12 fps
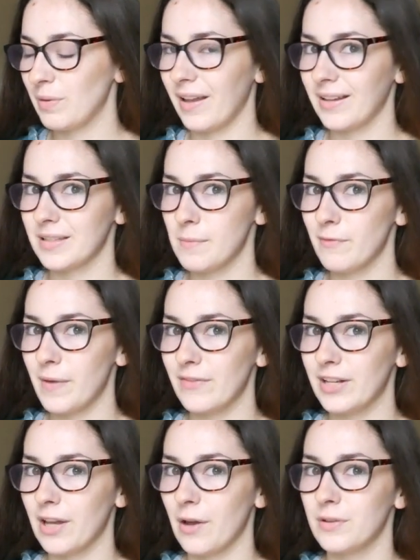But like some of
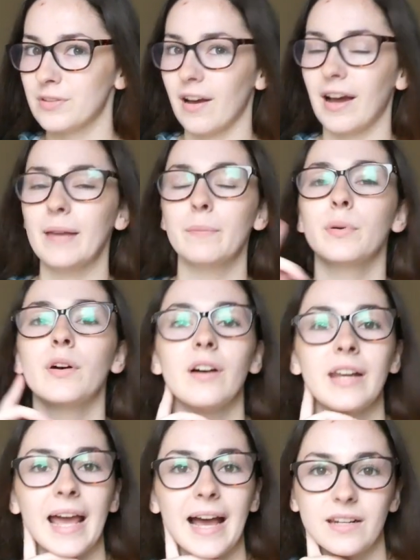my videos, I
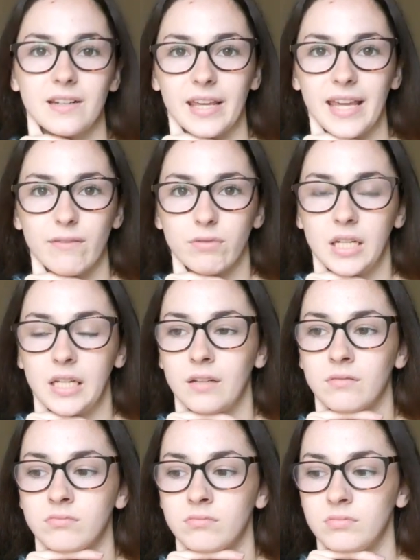put an ad like
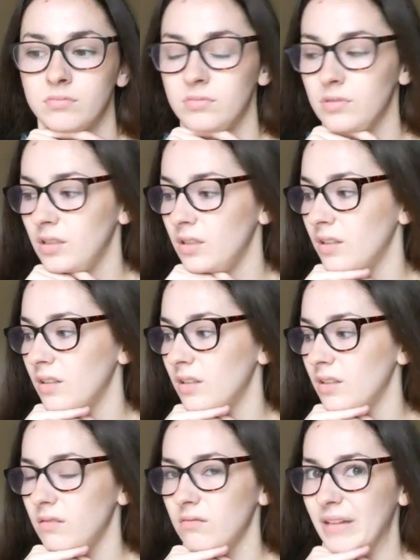every
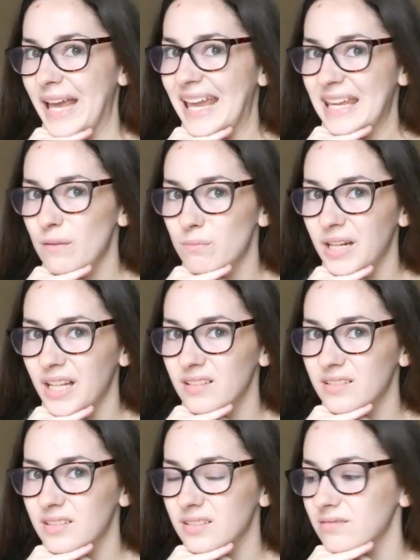8
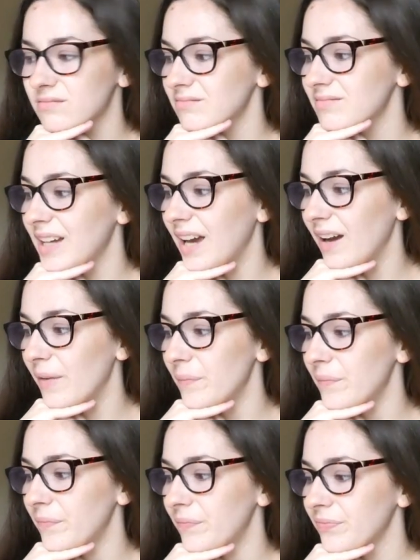minutes.
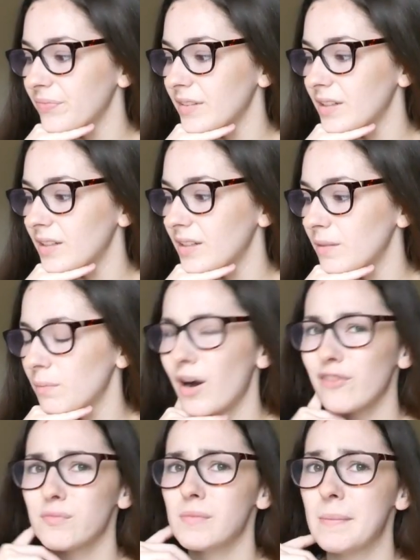
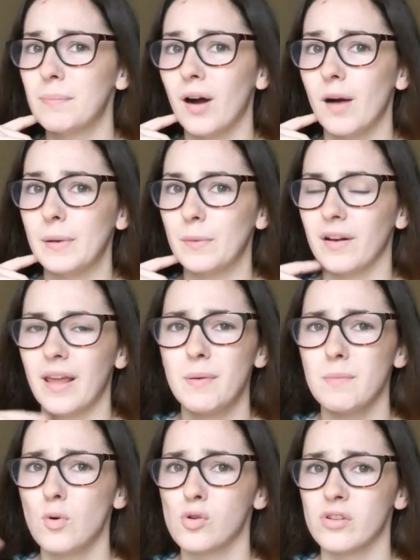Apart from my Barbie one, I
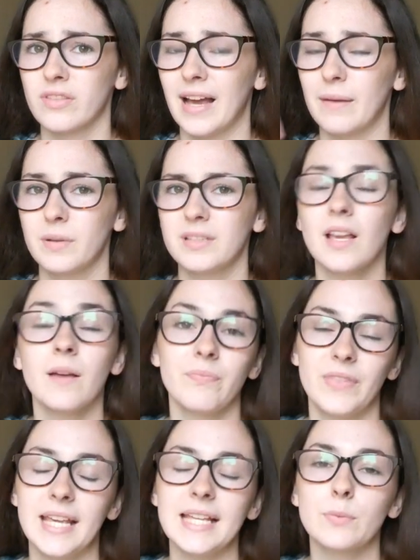put more on that because
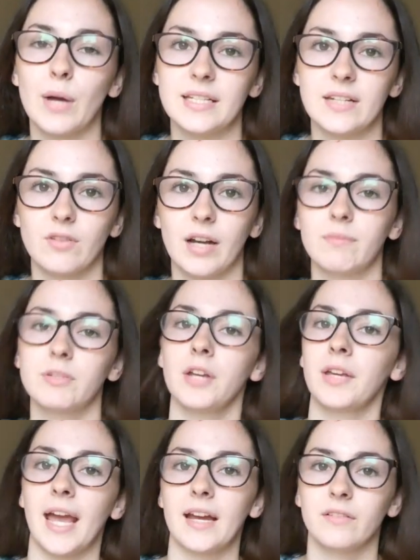here's what I did, right?
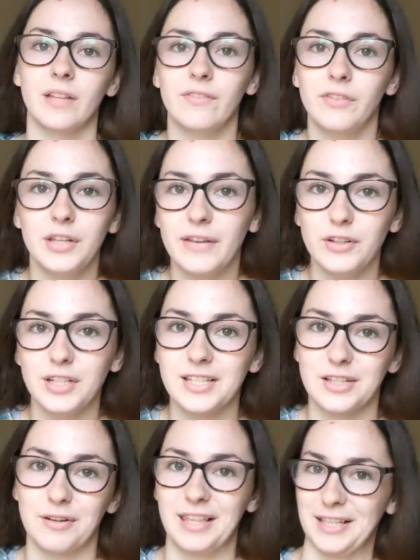Don't care. If you
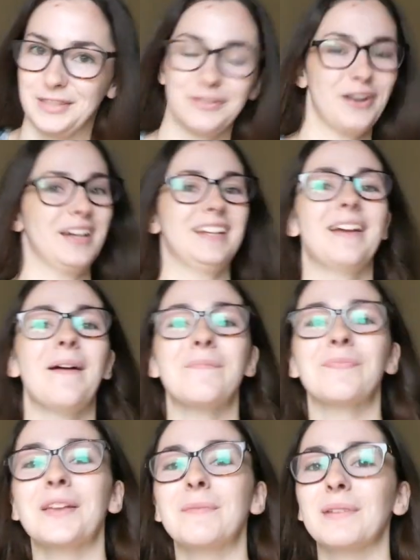disagree, that's fine.
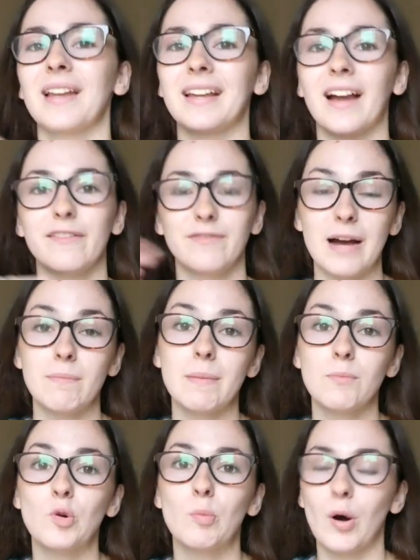But like I found
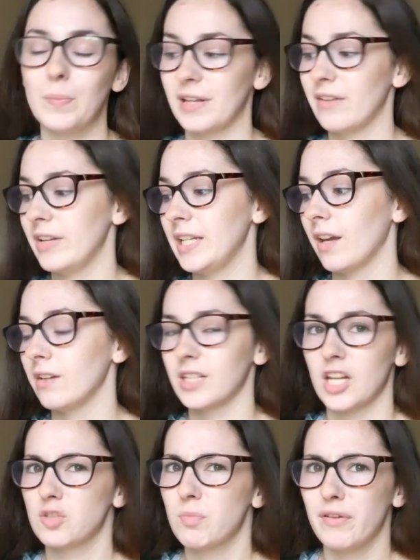my more popular
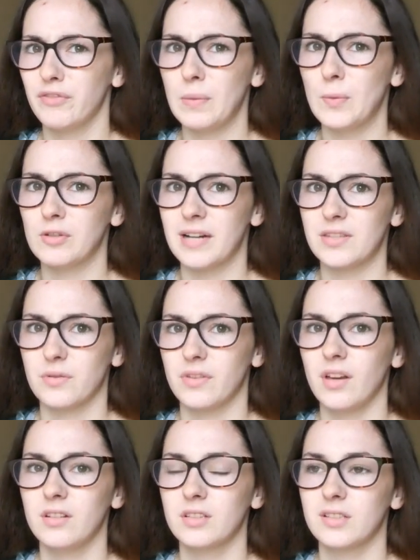videos and I just put a few more ads
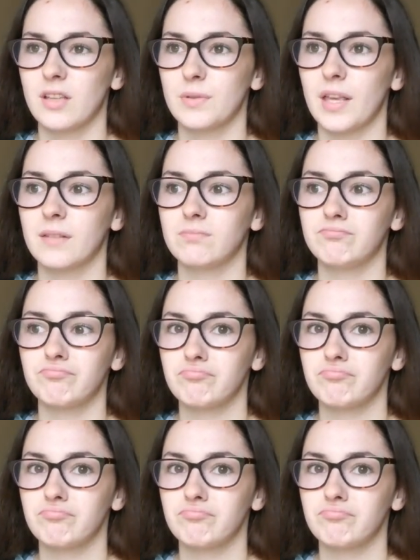on those because I'm like,